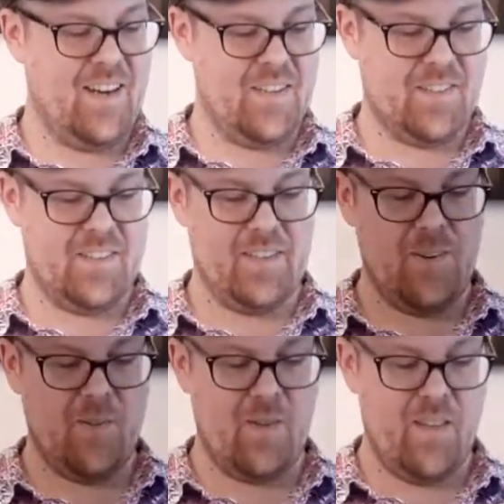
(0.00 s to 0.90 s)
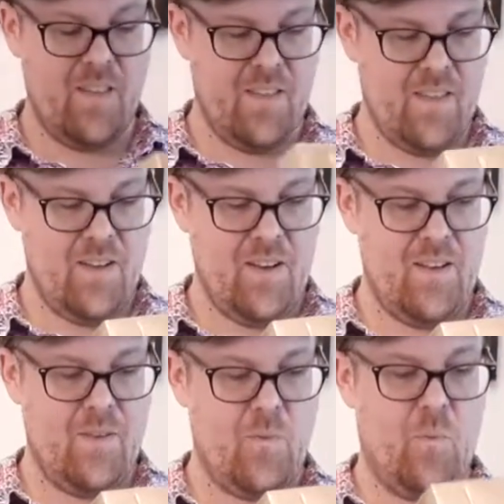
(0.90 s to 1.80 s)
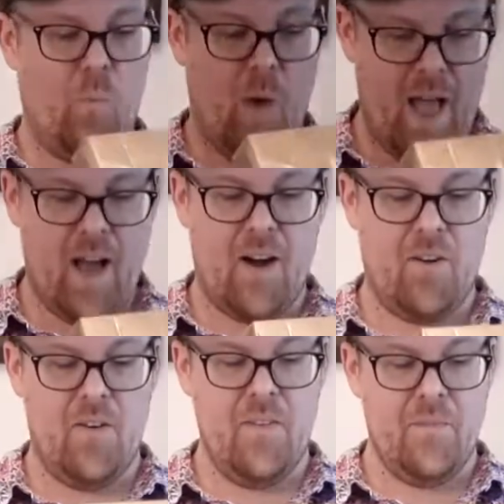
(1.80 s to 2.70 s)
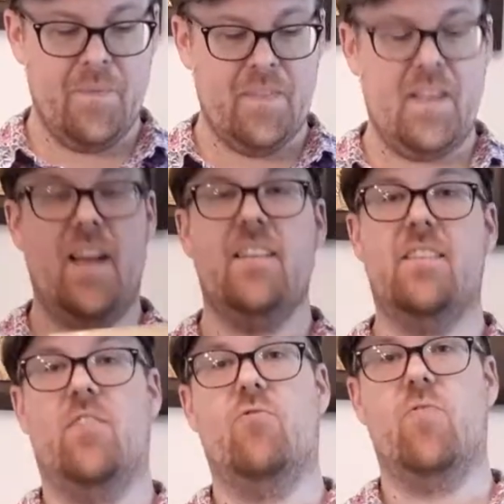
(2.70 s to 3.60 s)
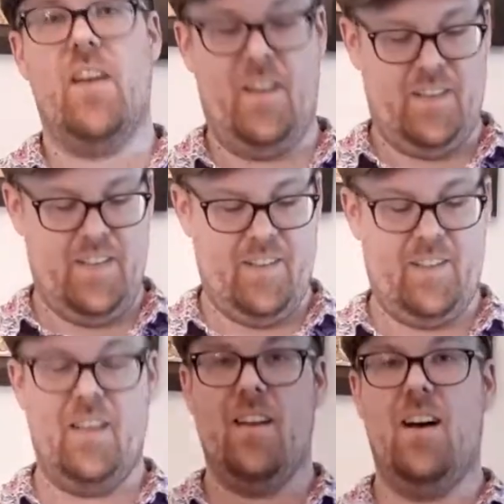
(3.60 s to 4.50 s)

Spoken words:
So, wow, that is a great deal.